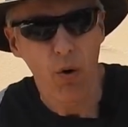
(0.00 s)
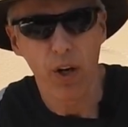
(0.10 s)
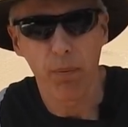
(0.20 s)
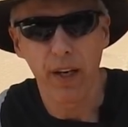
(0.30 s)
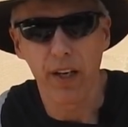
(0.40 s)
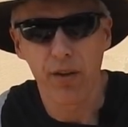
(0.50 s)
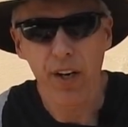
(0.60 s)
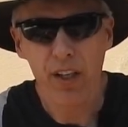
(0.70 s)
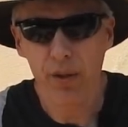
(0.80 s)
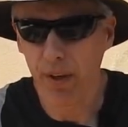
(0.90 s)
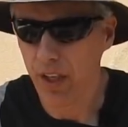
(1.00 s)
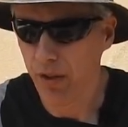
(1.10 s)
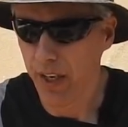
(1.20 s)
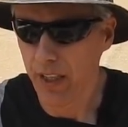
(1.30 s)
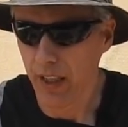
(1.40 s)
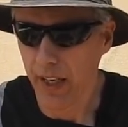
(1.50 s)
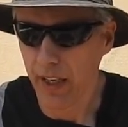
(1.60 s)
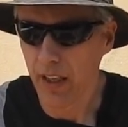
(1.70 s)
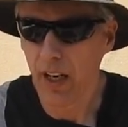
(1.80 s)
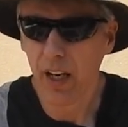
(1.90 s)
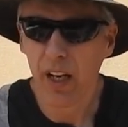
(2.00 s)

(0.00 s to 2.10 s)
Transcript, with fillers: When a plane crashes when it's trying to land,